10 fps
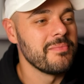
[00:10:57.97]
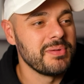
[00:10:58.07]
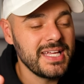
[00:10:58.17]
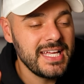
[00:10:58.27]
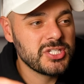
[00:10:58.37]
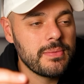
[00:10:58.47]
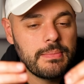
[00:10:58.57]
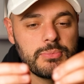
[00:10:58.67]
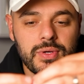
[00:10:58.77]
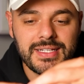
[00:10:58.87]
But each time
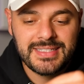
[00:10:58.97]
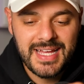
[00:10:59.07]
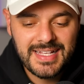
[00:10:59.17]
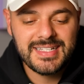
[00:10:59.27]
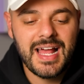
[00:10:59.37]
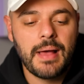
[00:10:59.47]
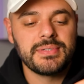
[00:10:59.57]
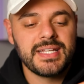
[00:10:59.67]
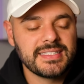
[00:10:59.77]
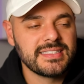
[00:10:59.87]
I'm doing a test, I'm
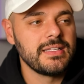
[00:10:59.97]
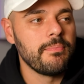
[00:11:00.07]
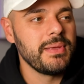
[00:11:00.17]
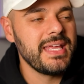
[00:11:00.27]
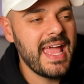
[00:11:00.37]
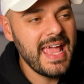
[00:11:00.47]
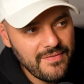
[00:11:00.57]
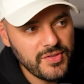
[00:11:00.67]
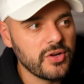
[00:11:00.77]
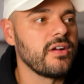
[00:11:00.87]
testing the
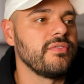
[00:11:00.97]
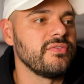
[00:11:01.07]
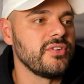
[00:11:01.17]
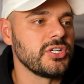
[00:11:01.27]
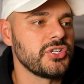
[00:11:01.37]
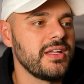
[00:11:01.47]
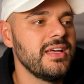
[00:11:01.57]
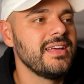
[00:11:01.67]
behavior of the function,